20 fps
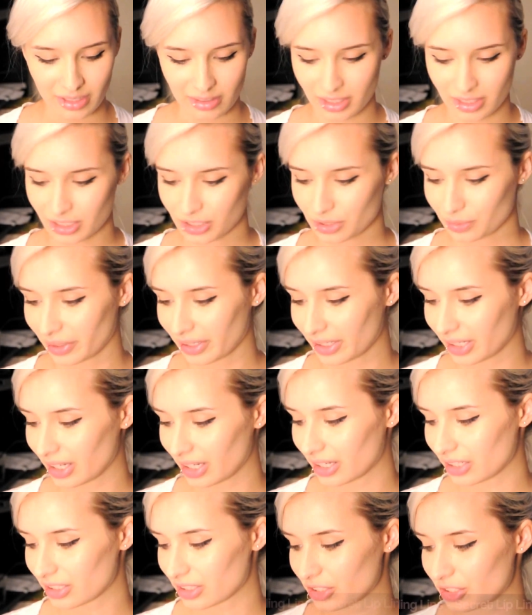this one
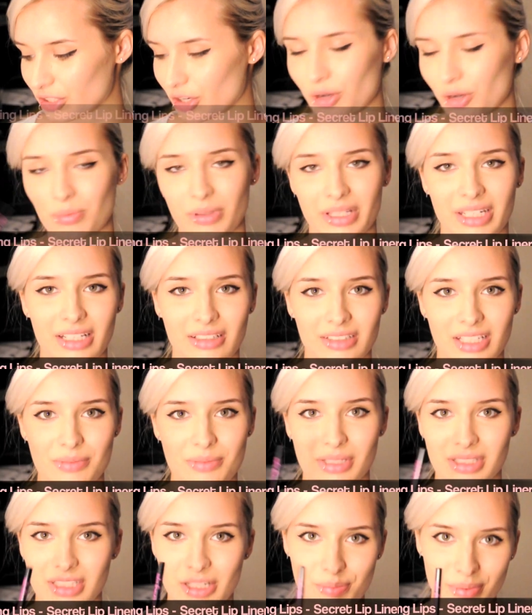is No Bleeding
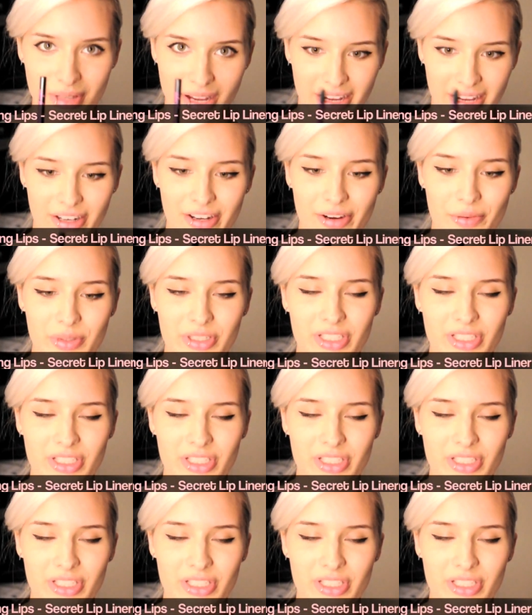Lips lip liner,